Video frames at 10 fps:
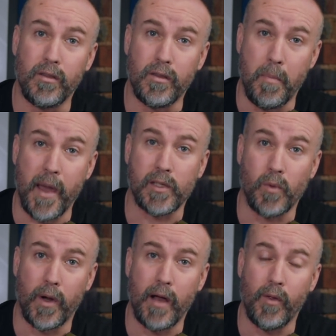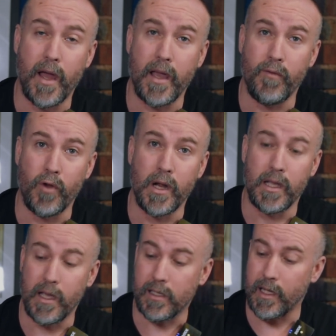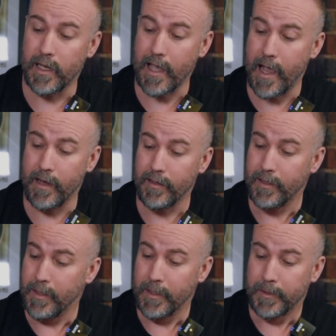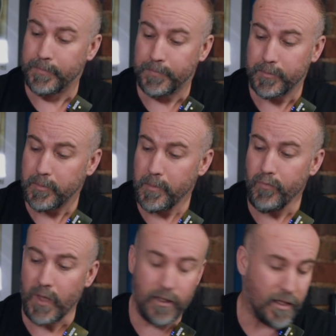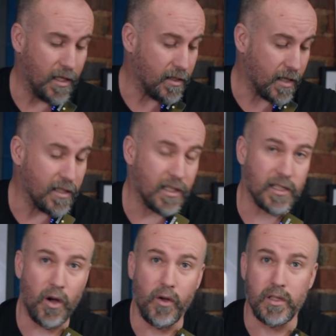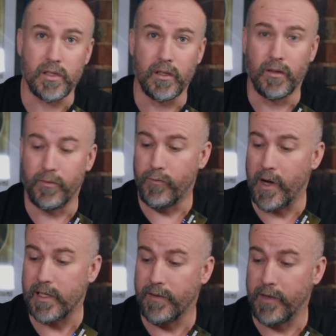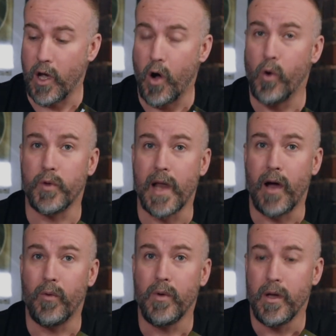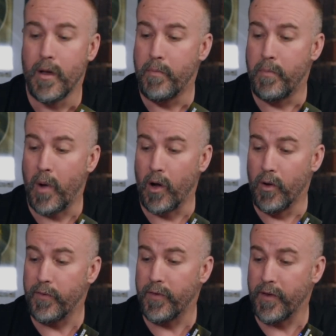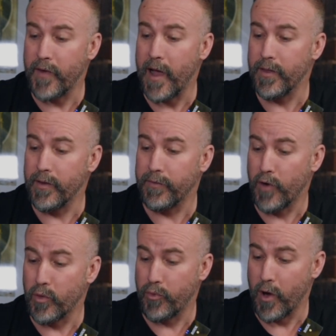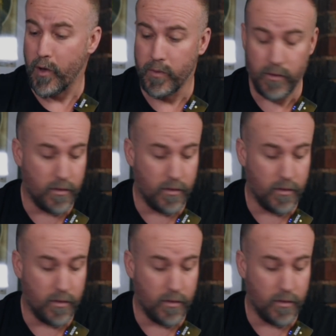the best one out there. It really is. And again, these designs are relatively old now, but I love the fact that Frog.Pro